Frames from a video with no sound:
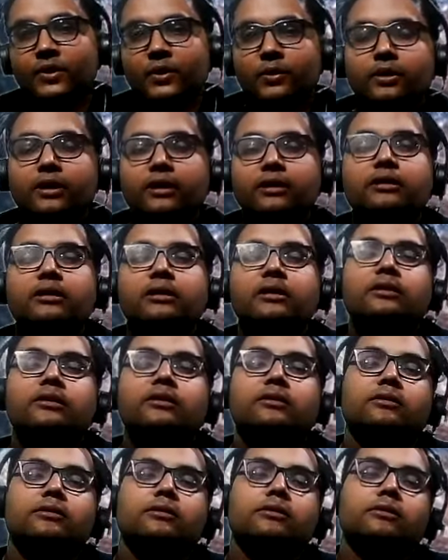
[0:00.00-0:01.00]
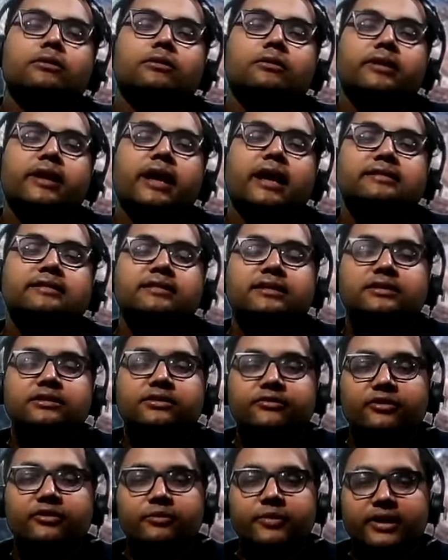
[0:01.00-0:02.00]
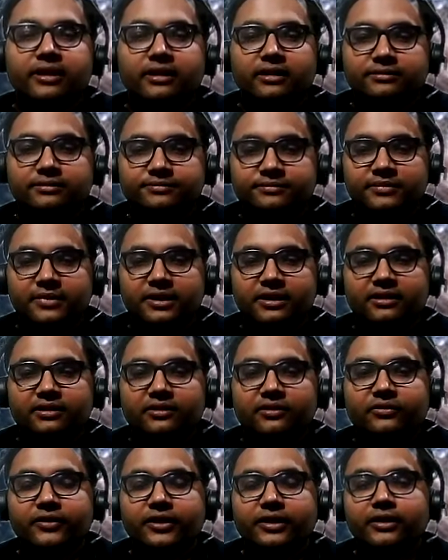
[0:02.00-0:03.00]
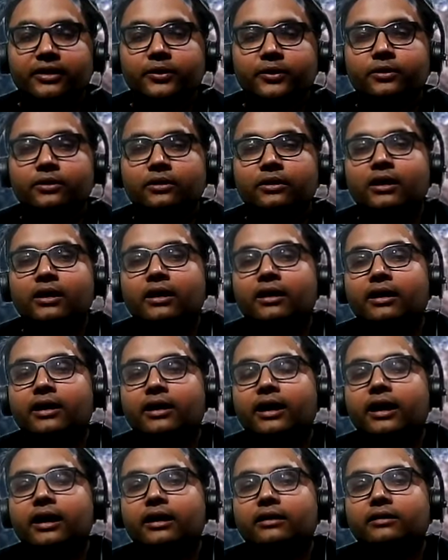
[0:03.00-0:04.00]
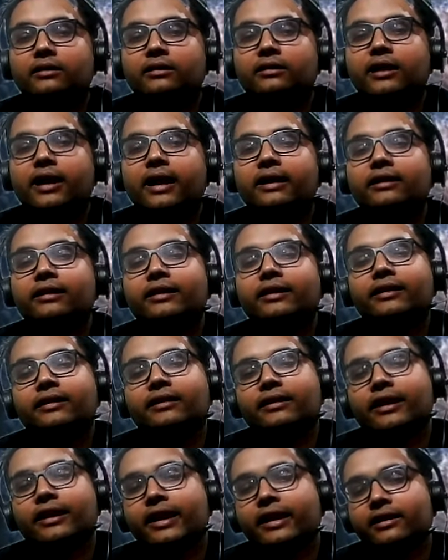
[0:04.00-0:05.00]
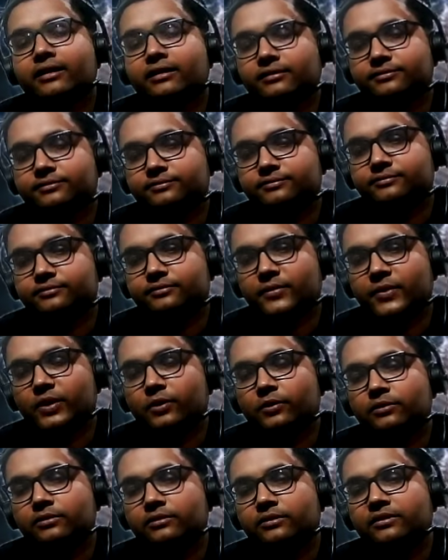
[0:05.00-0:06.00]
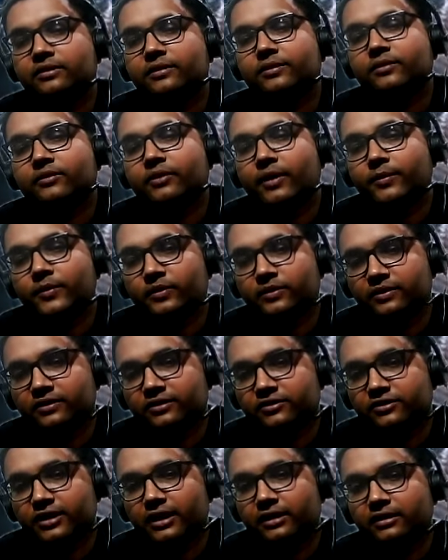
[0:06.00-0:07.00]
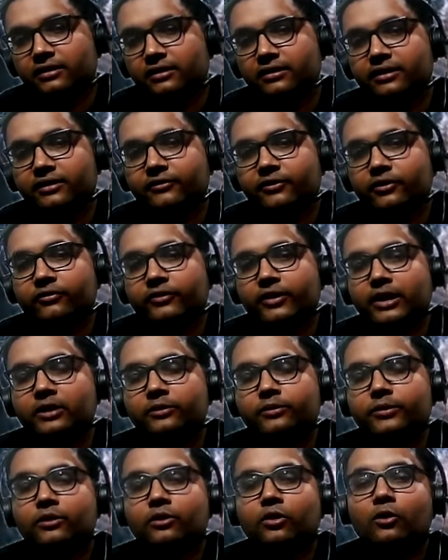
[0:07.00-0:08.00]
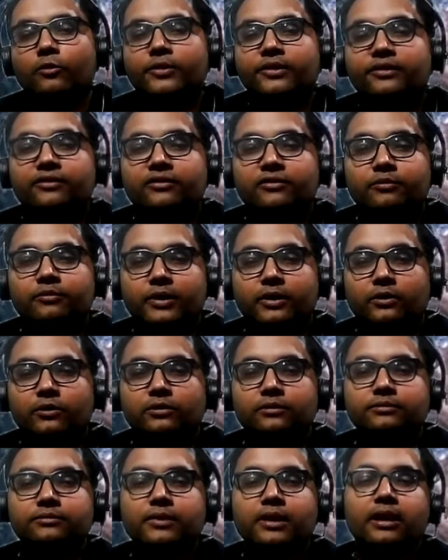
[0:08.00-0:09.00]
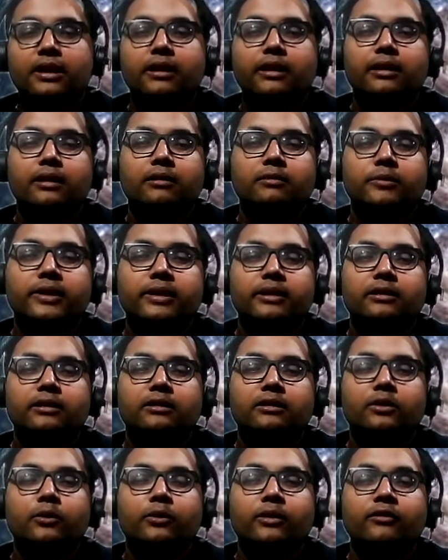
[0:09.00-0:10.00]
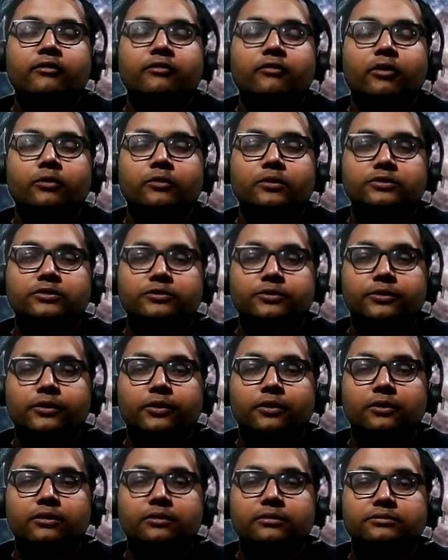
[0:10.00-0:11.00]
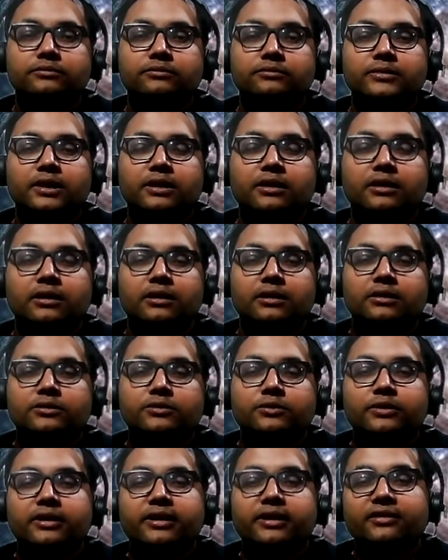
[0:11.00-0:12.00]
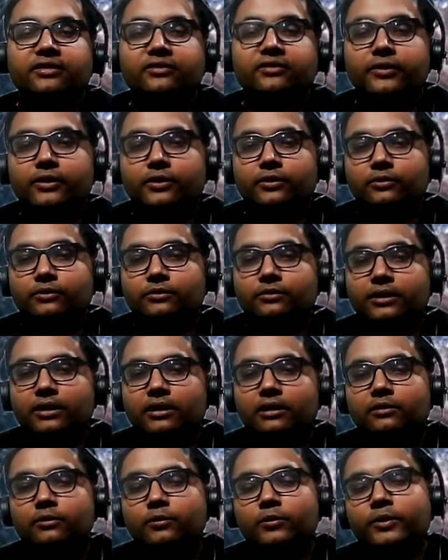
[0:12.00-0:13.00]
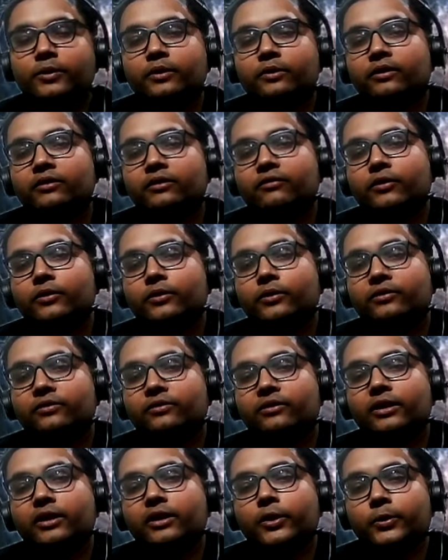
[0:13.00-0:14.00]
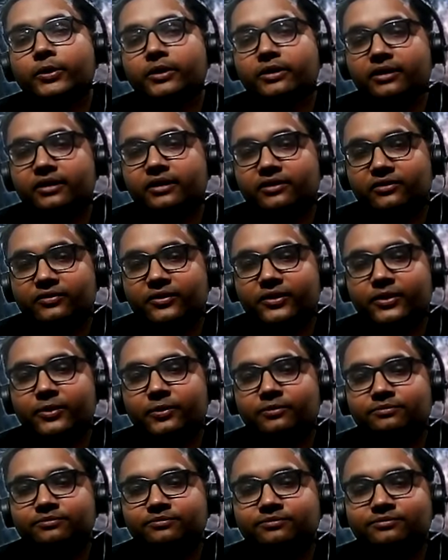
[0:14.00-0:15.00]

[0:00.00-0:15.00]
Okay. So that's it from me in this video. And kindly like, subscribe to this channel, leave your valuable comments below. I'll be looking forward to the next video. I'll be looking forward to seeing you in the next video.